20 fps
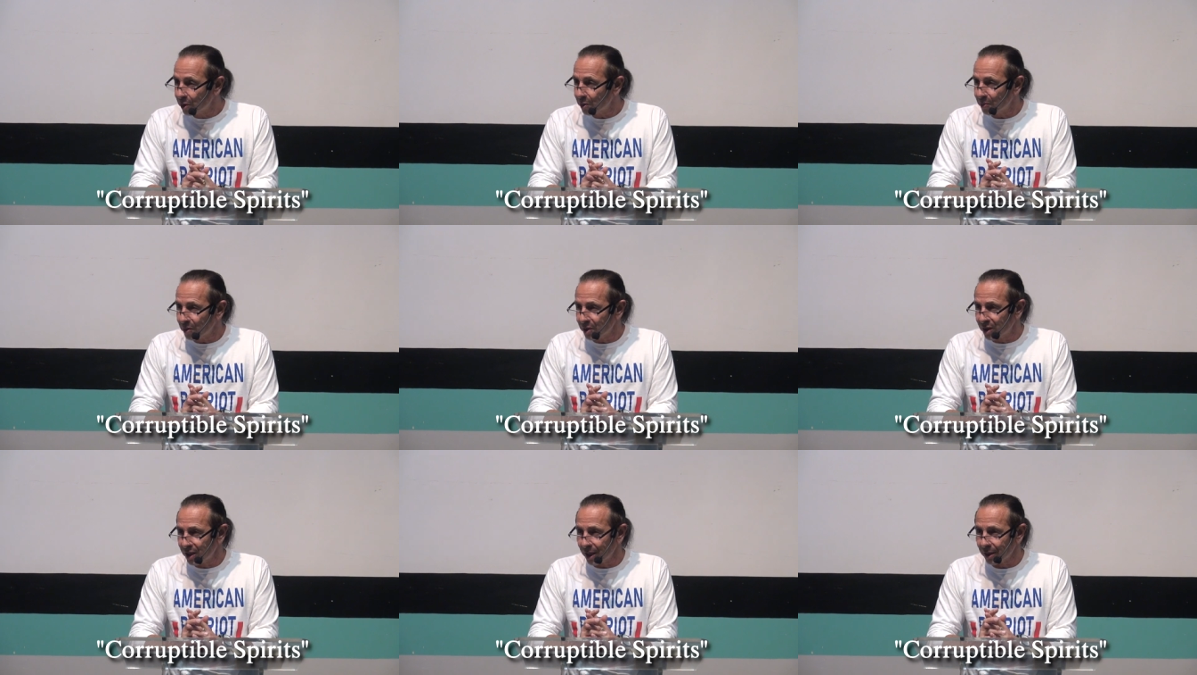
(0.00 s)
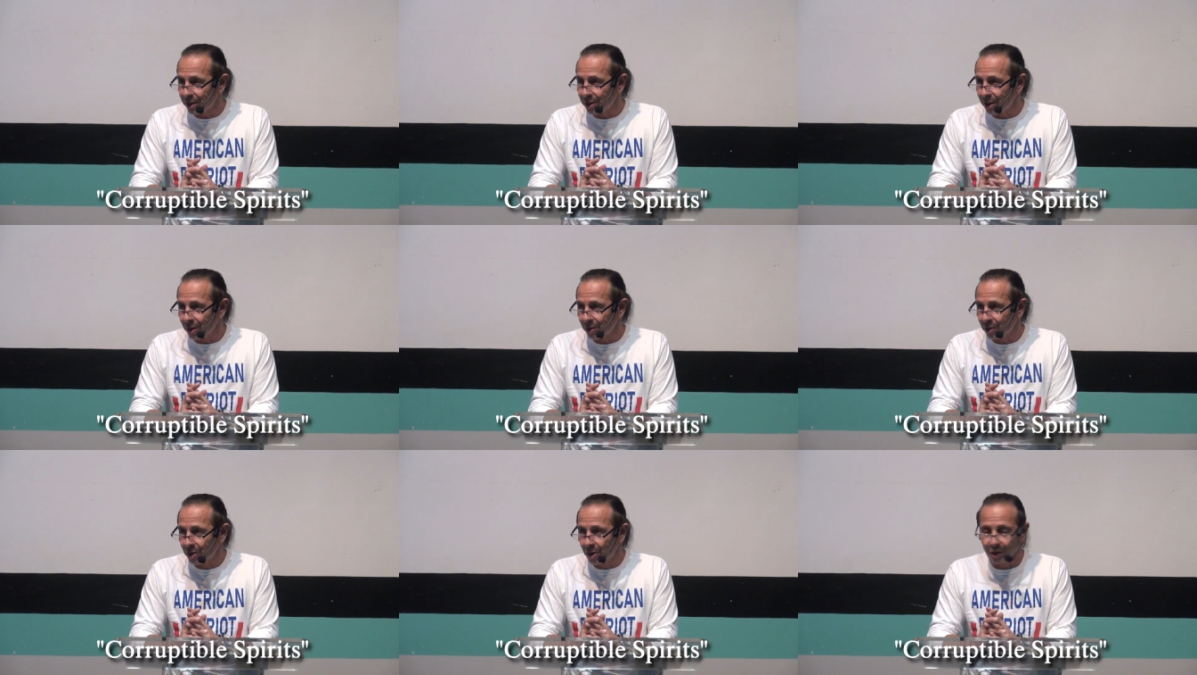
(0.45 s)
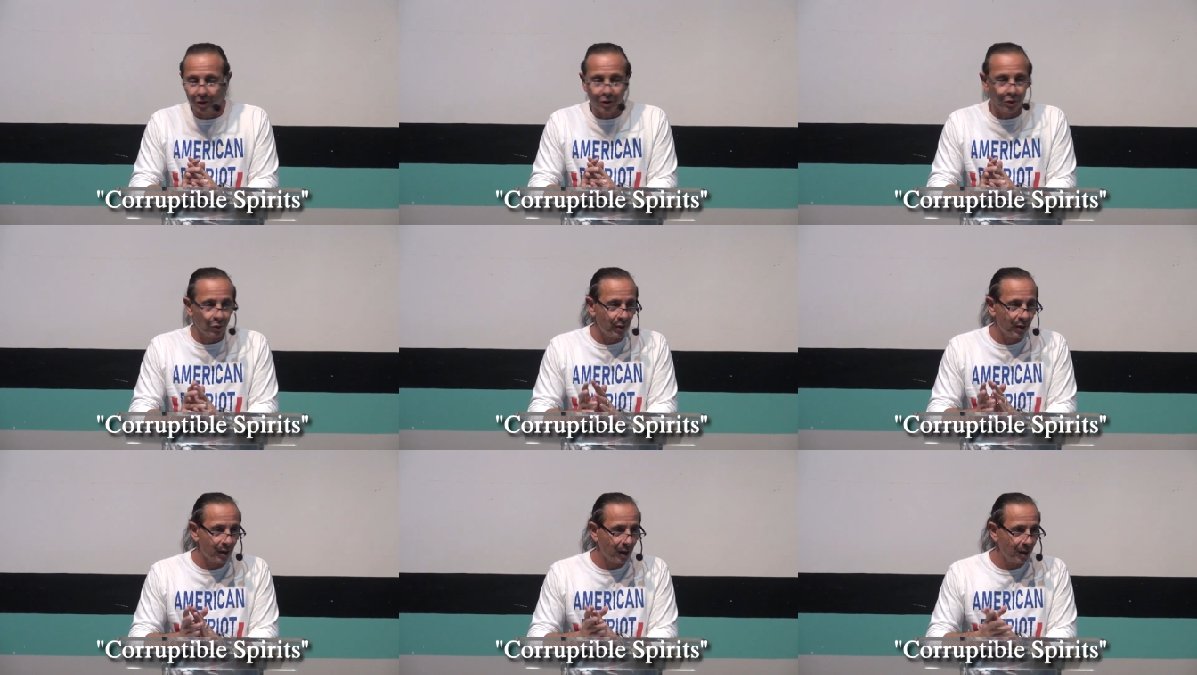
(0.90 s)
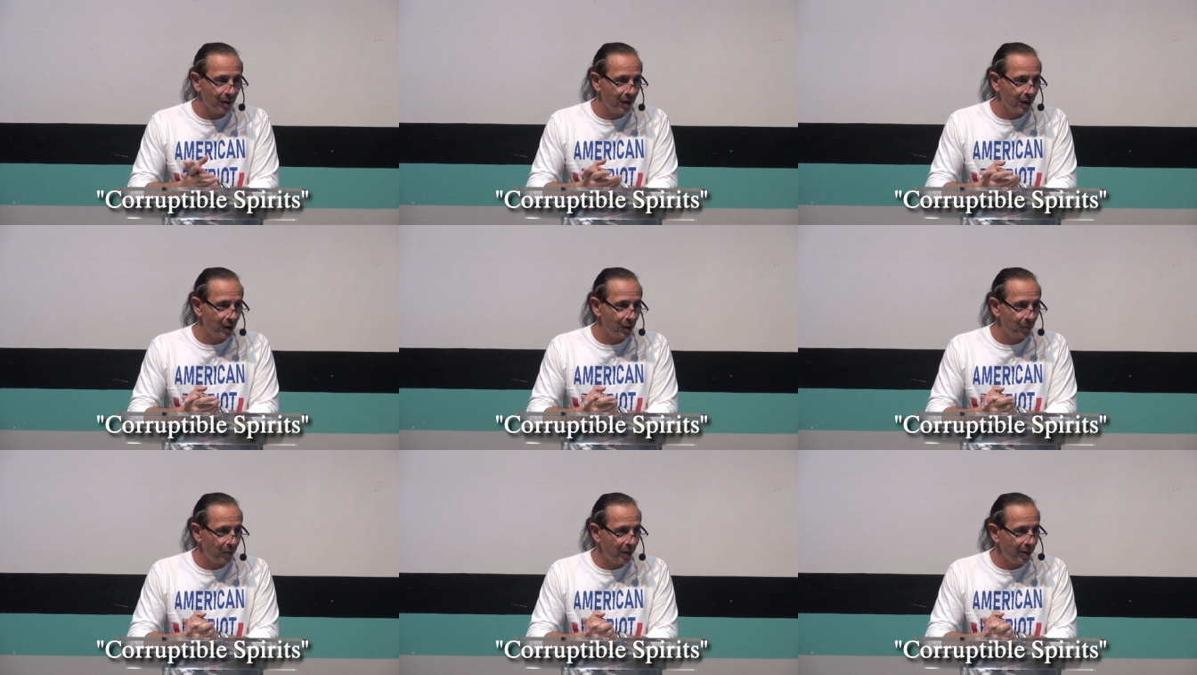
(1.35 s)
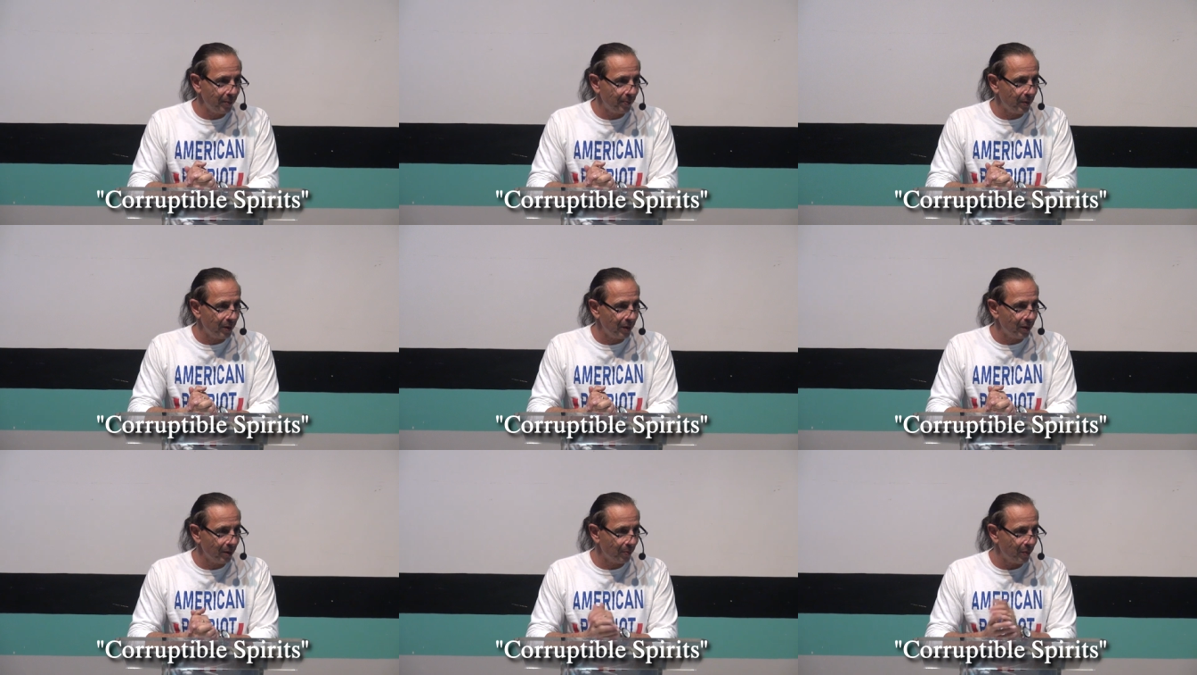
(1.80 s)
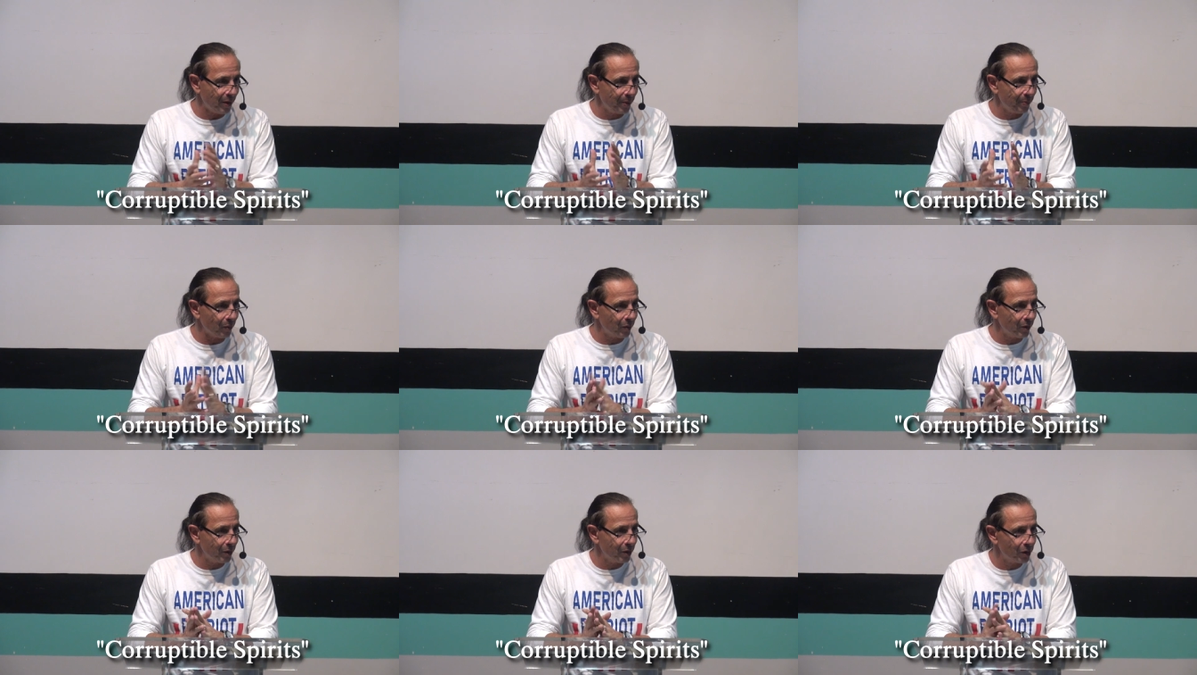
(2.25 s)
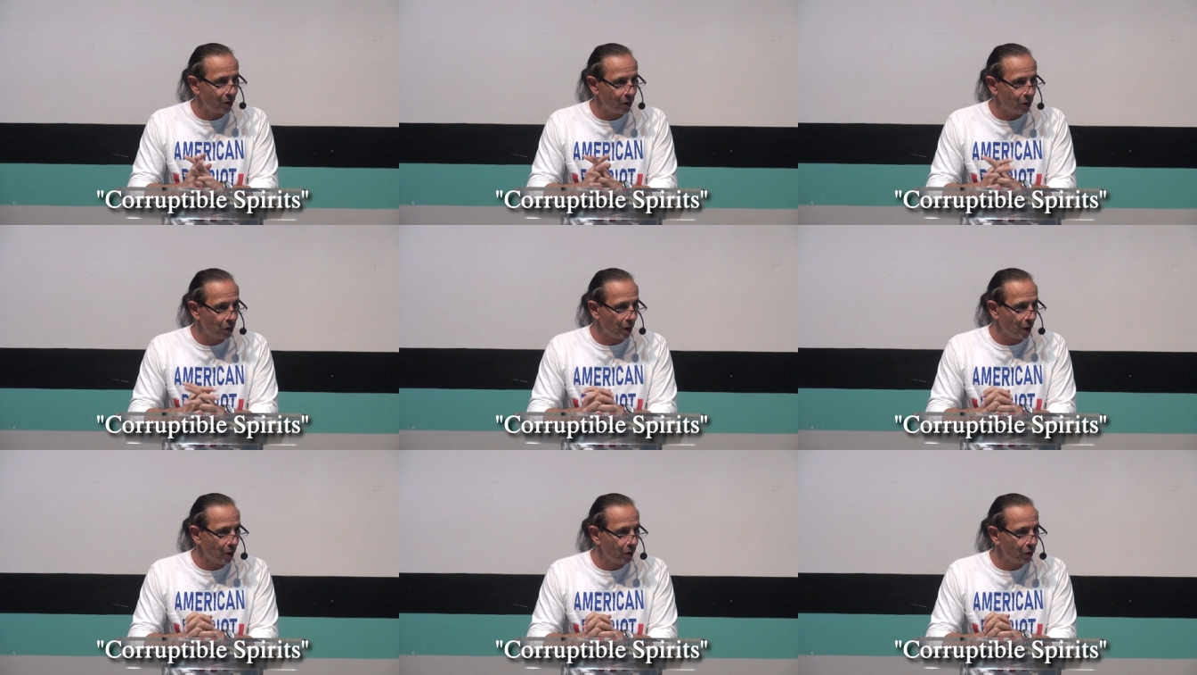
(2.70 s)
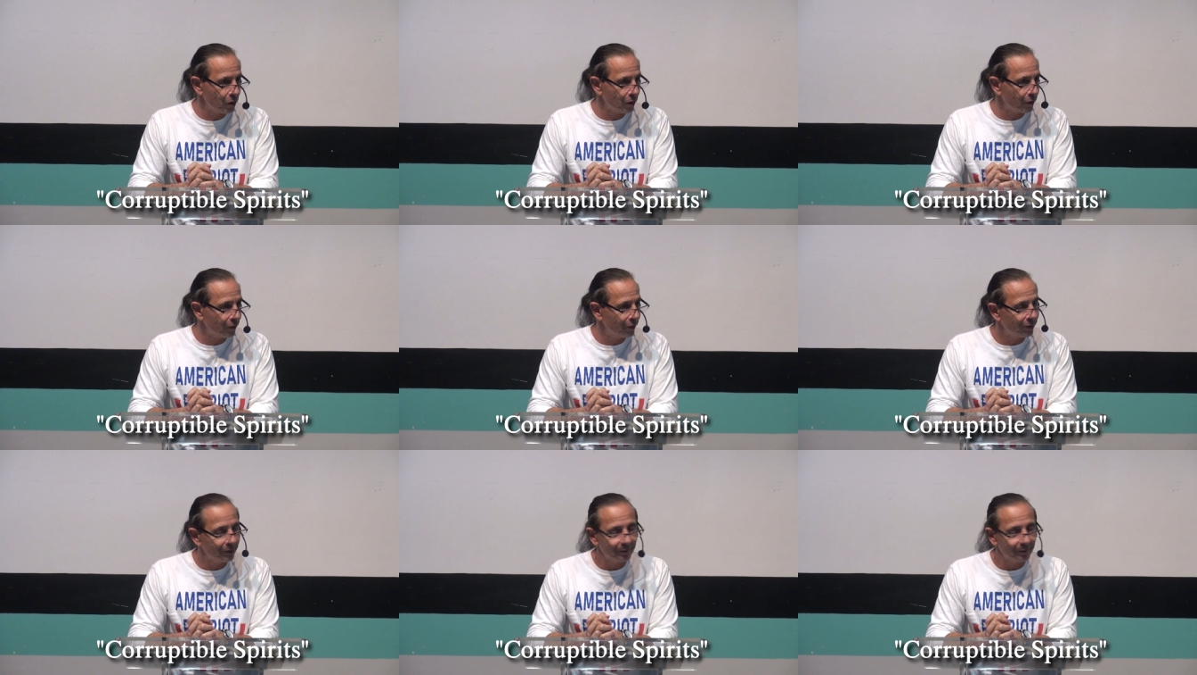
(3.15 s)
to protect our country and our, his peop- and the people he's in charge of.